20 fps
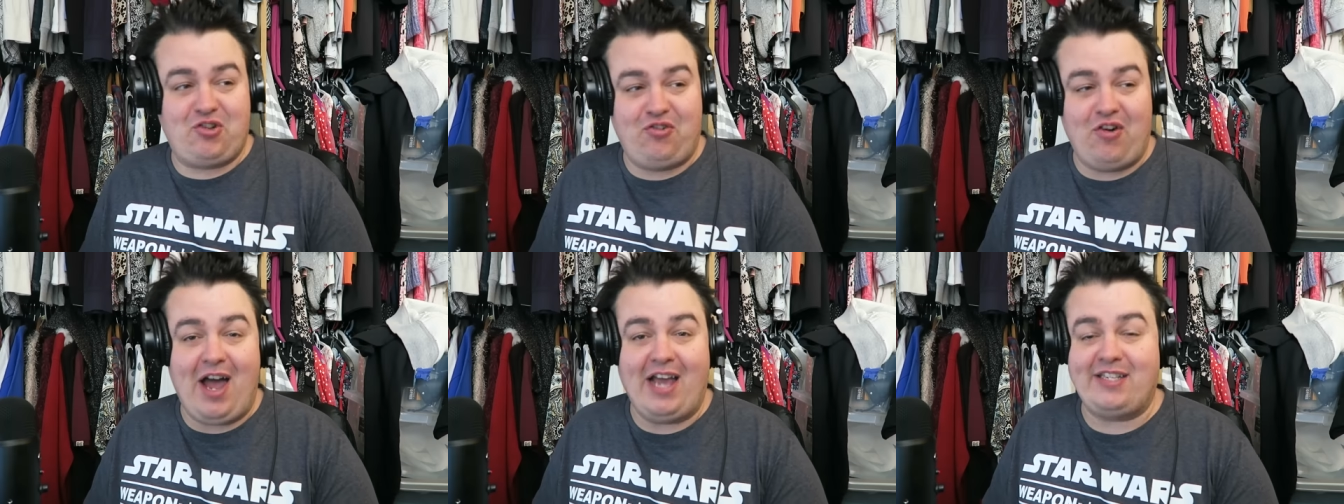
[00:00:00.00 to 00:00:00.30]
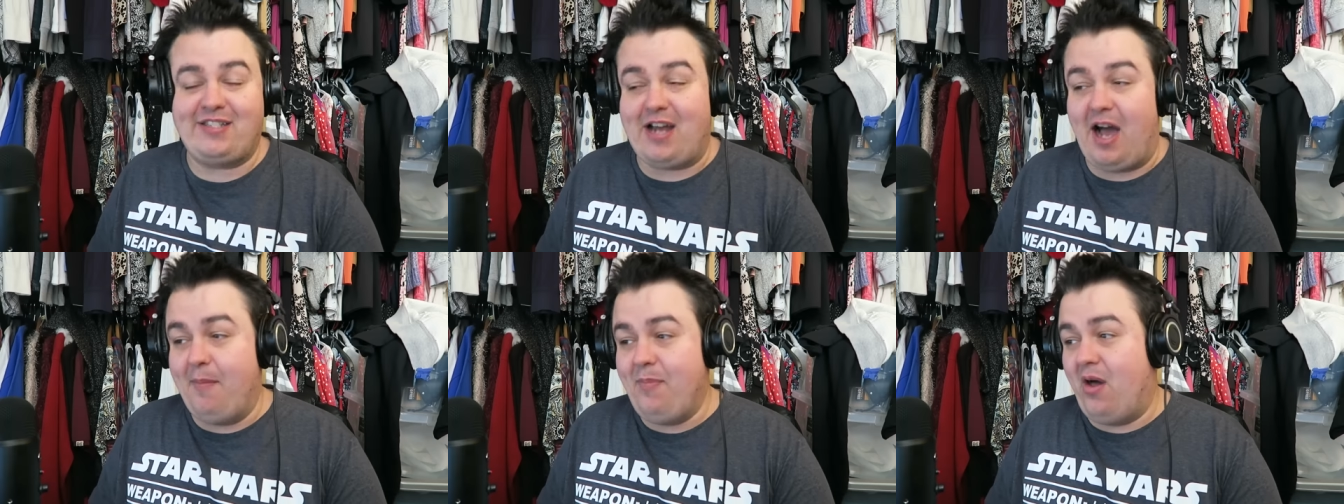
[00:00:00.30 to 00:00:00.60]

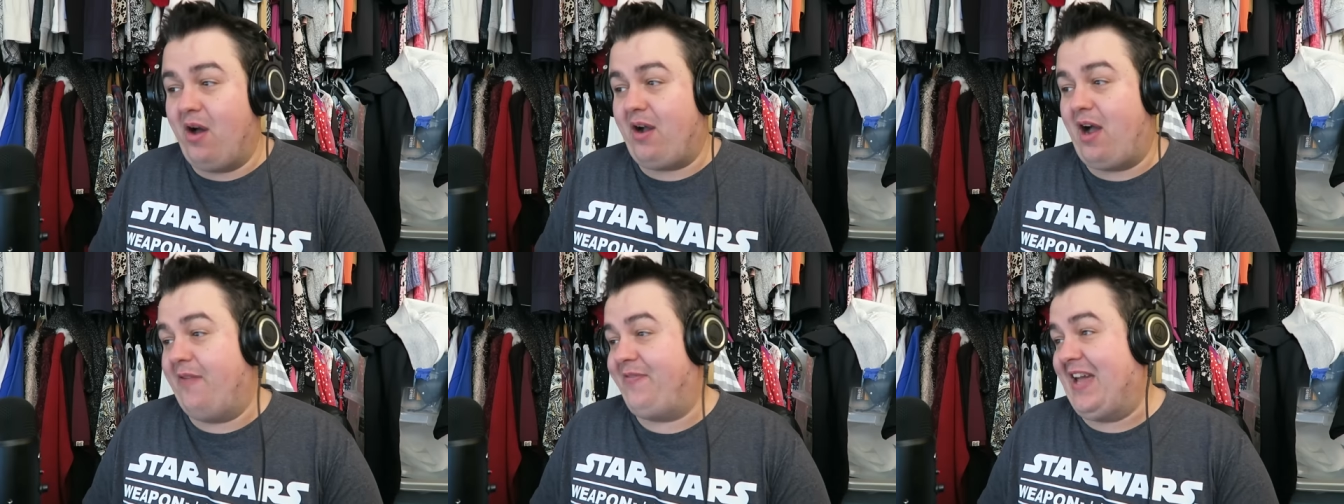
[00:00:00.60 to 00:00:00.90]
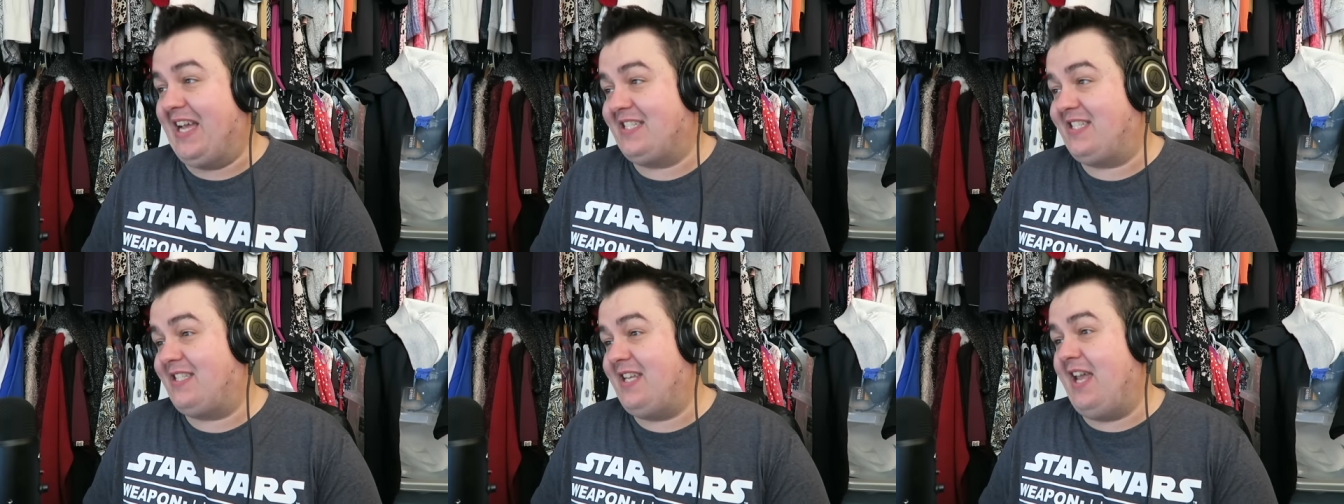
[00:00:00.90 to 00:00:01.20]
Christ. I'm not...
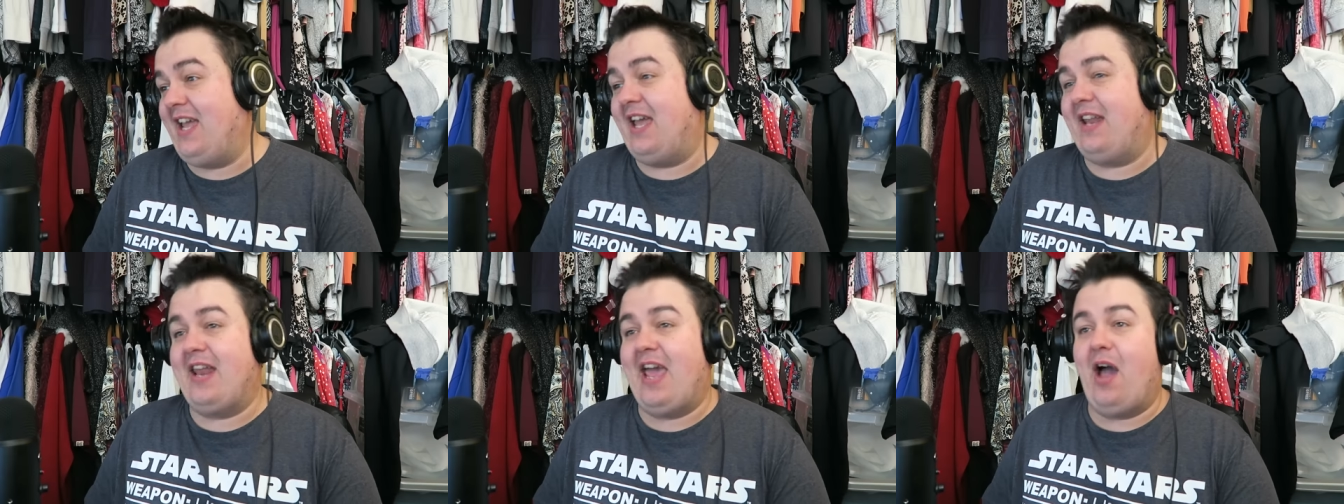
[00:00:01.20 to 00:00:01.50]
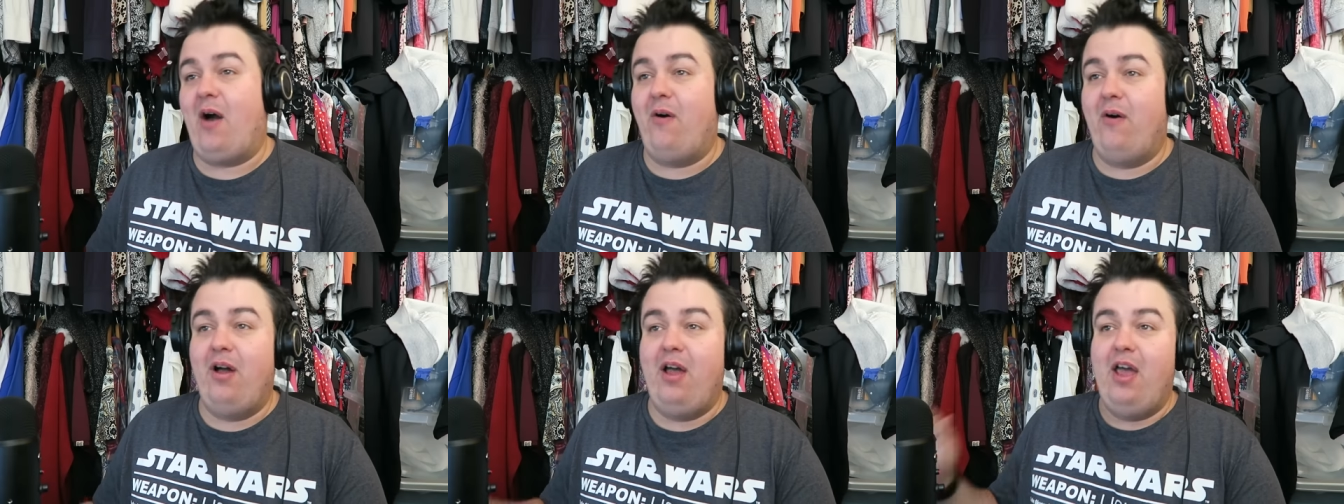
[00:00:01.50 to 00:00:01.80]
That's it
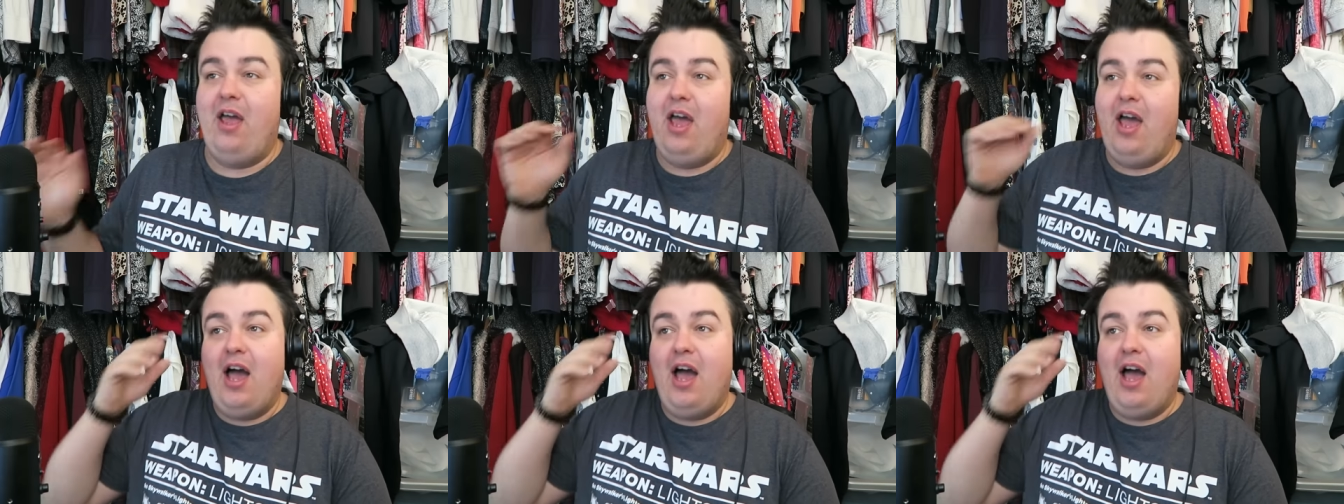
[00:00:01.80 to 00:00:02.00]
now.